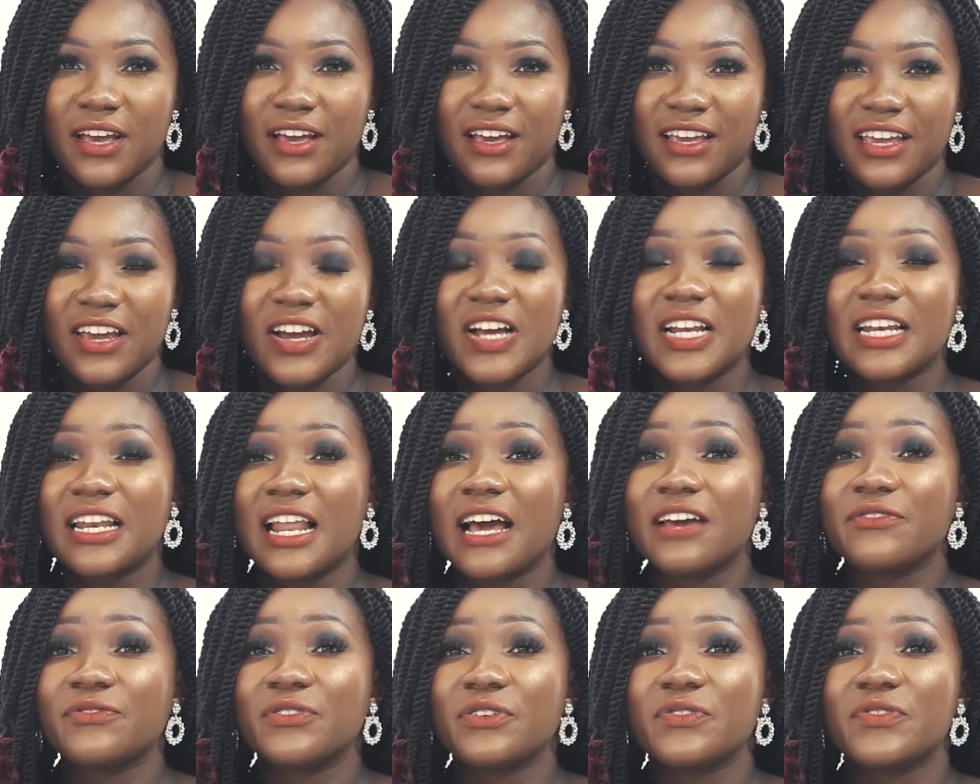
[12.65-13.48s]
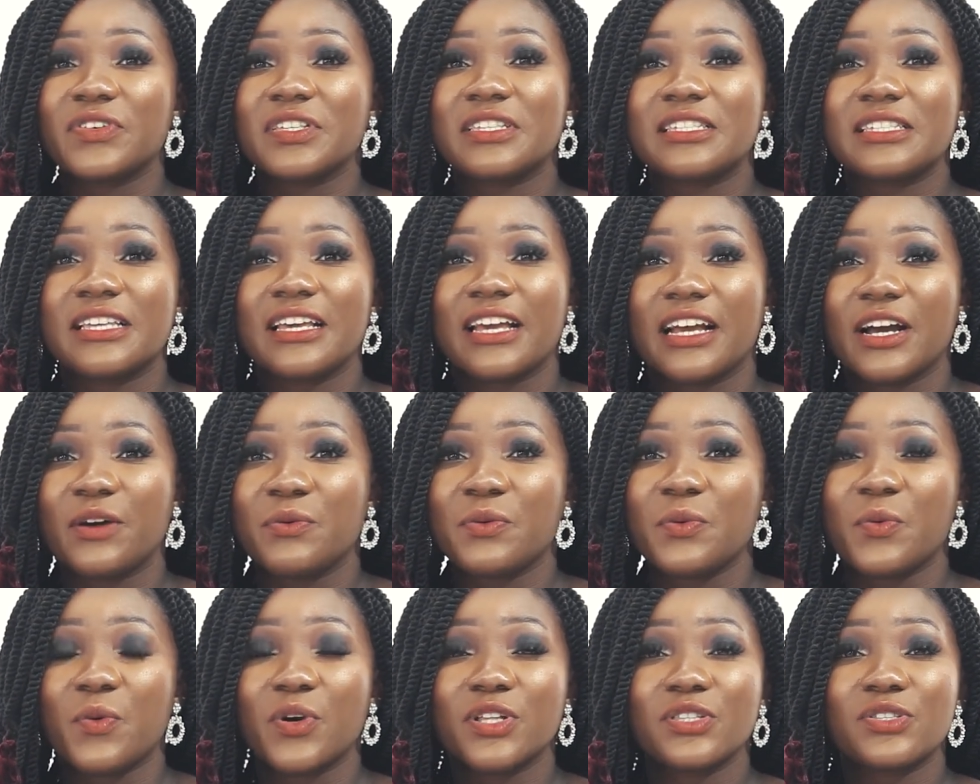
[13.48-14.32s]
Here at Life of a Singer, we
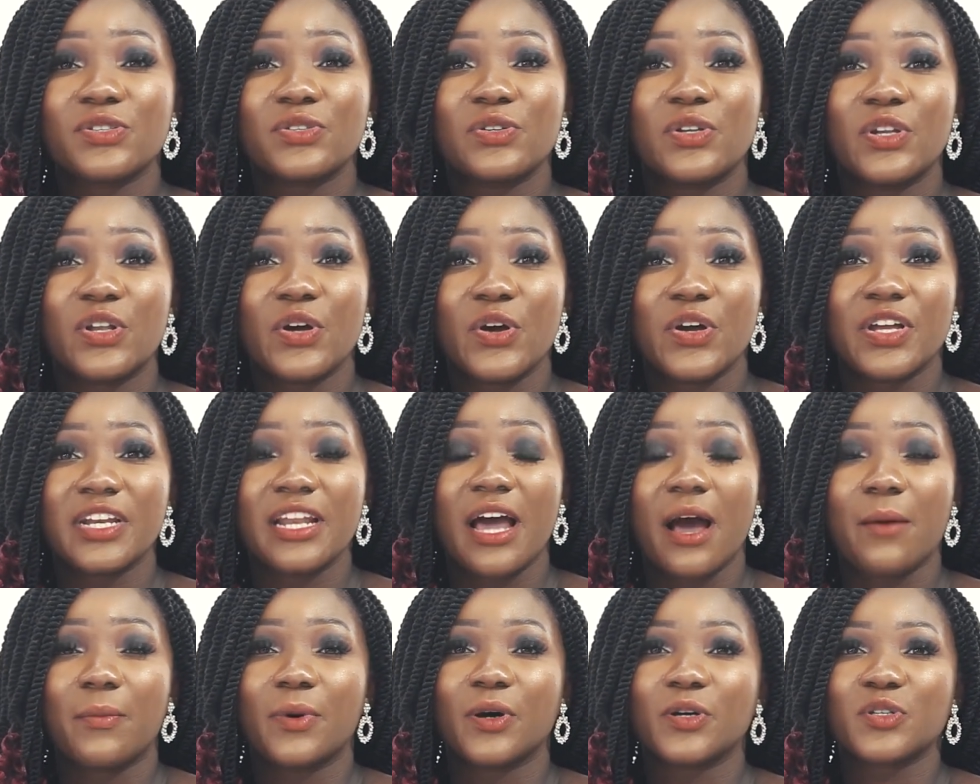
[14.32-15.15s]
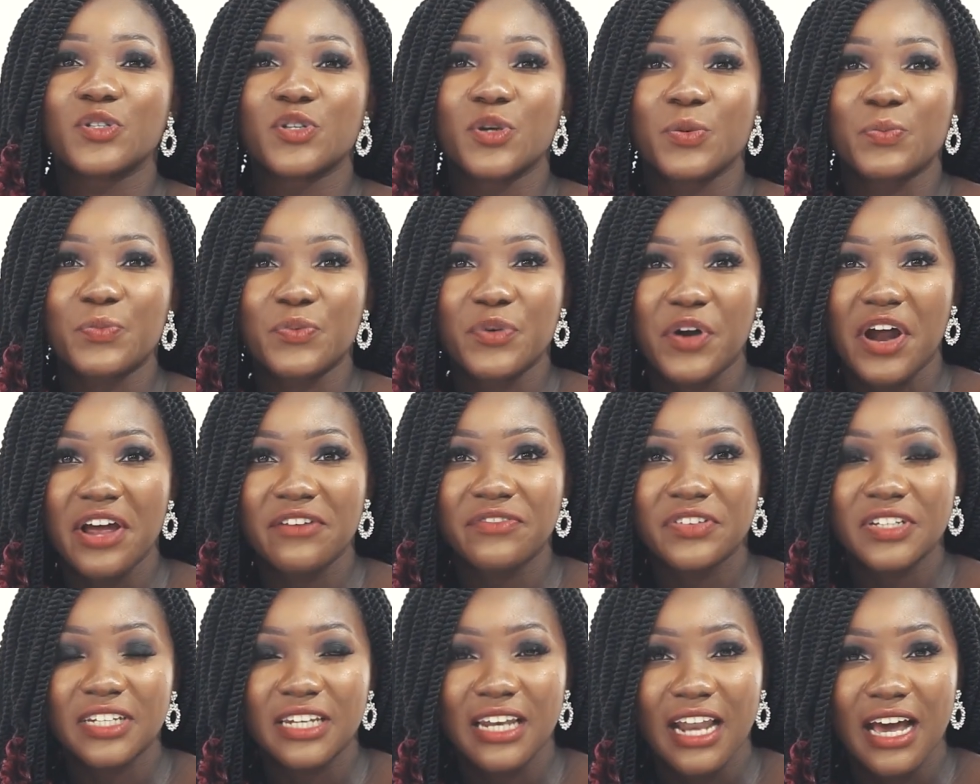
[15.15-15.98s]
want to learn about your
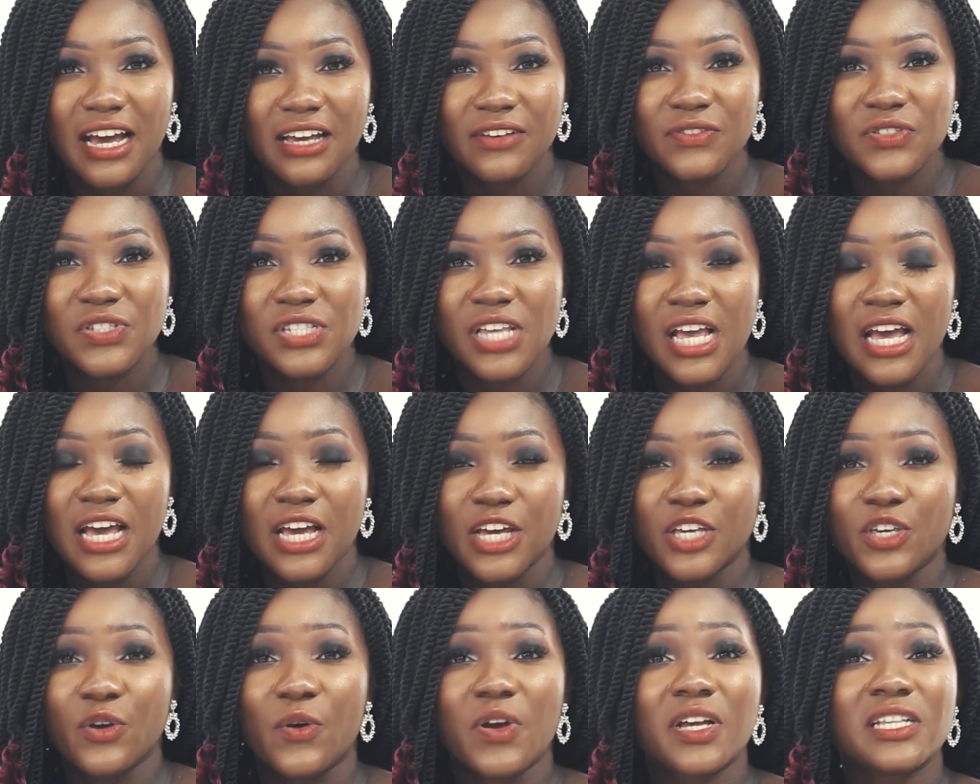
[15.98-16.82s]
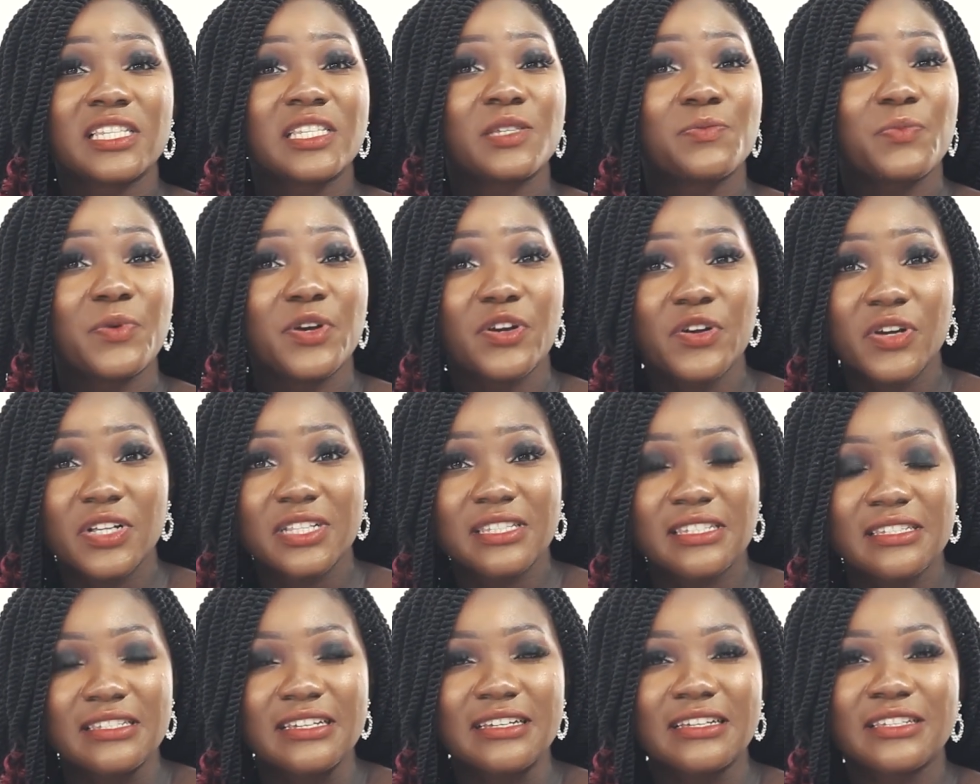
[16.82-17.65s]
private lives, your
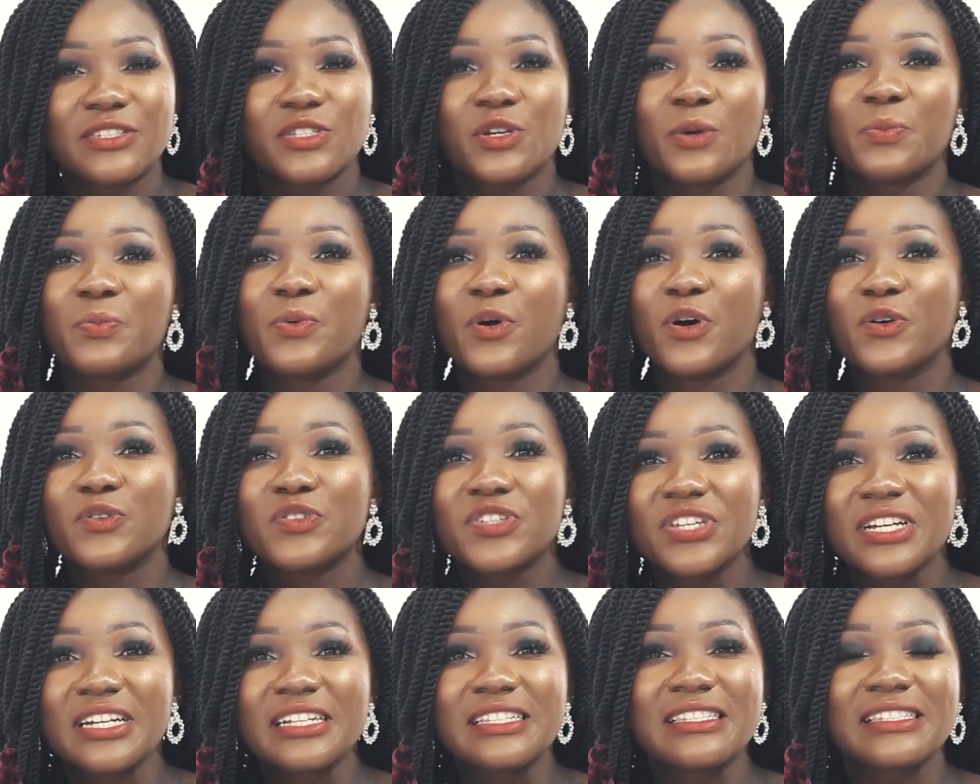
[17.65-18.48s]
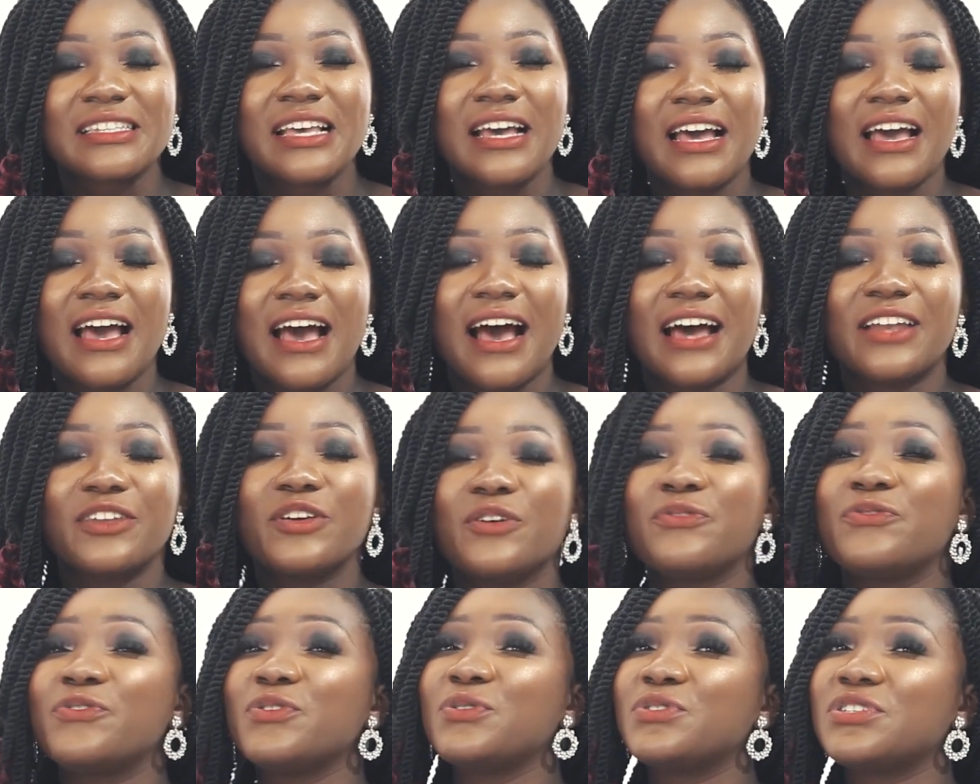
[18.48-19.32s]
experiences, your projects, and your
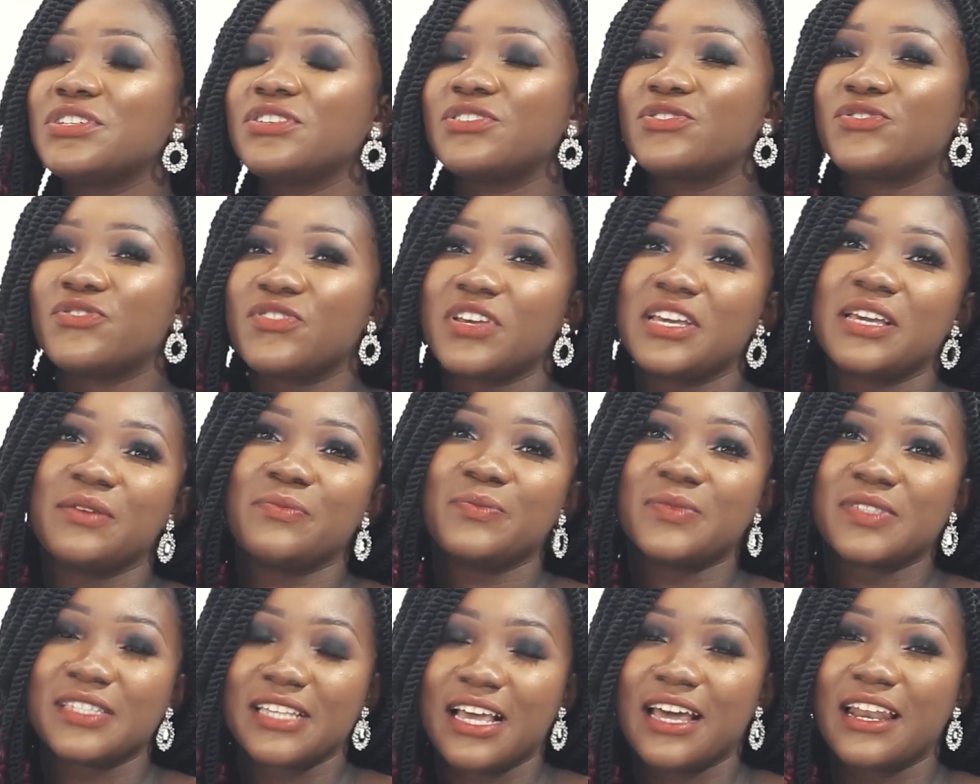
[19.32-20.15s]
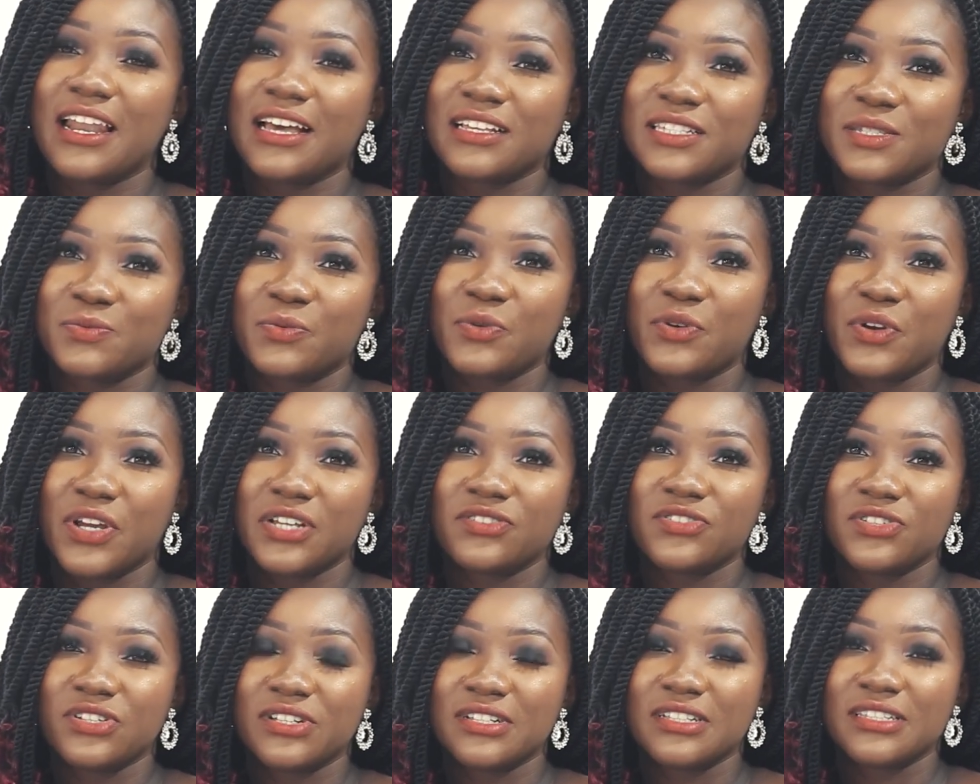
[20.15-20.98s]
future dreams and
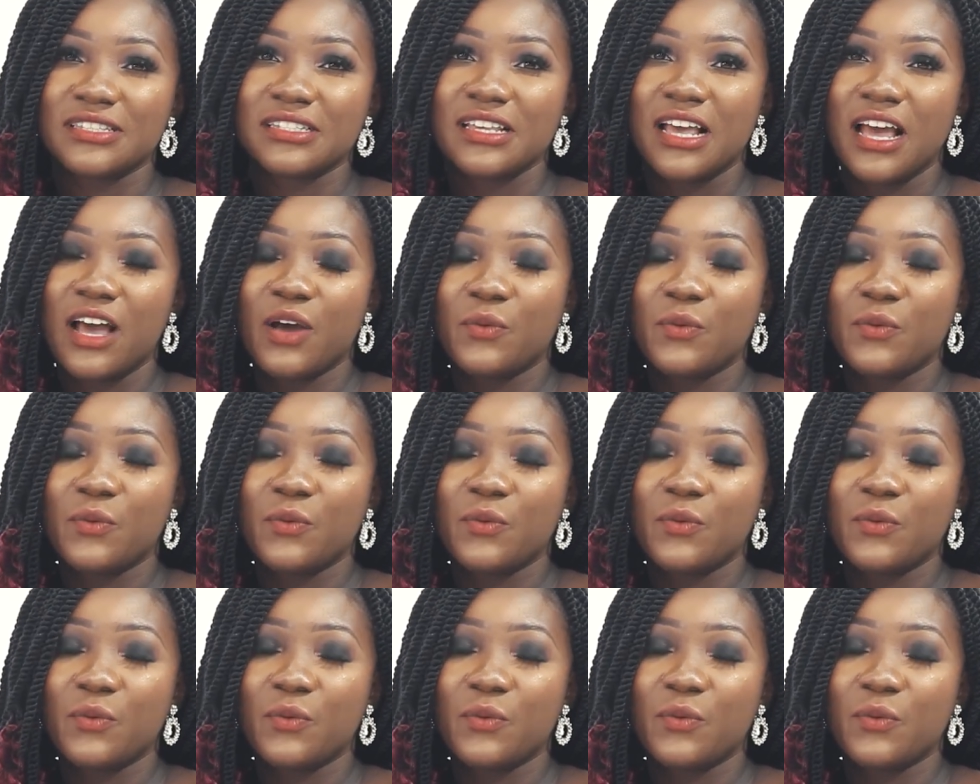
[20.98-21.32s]
aspirations.